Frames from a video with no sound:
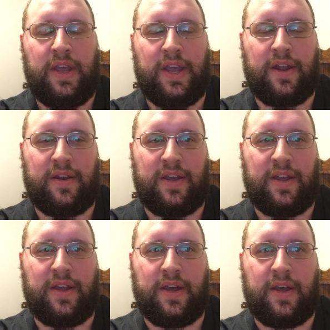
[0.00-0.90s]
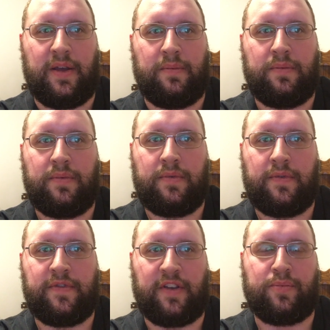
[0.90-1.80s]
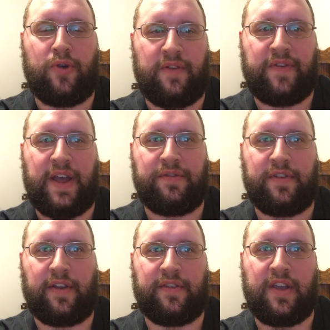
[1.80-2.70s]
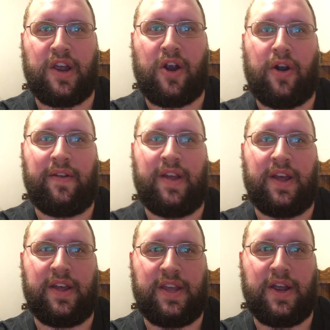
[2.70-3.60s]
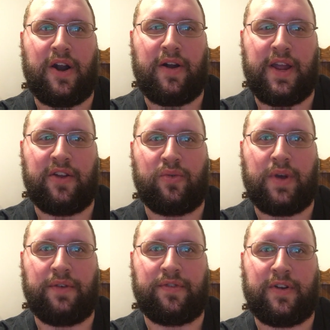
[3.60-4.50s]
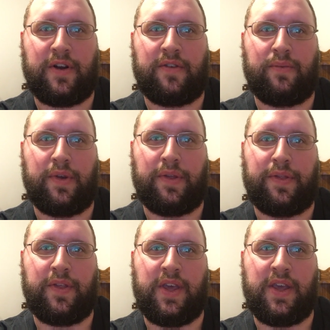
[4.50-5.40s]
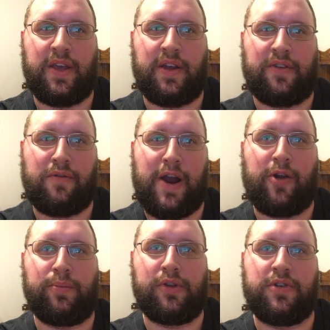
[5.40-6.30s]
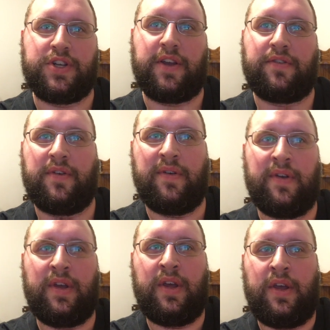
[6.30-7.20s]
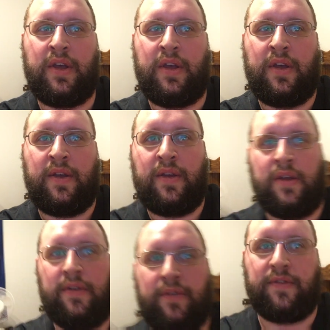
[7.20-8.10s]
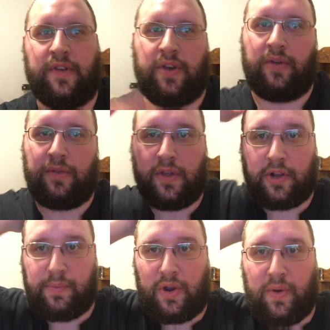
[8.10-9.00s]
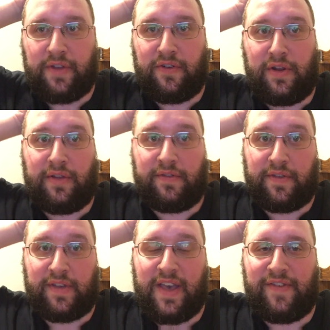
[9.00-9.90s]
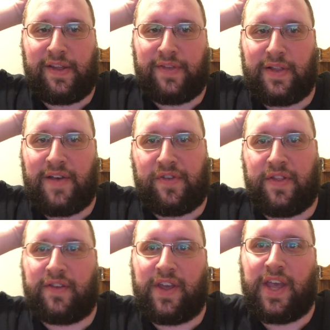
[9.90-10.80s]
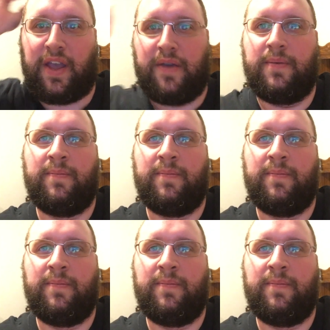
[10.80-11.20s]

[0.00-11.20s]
6.56 ERA and 12 starts with the Toronto Blue Jays. So the ultimate question is, does he have anything left in the tank?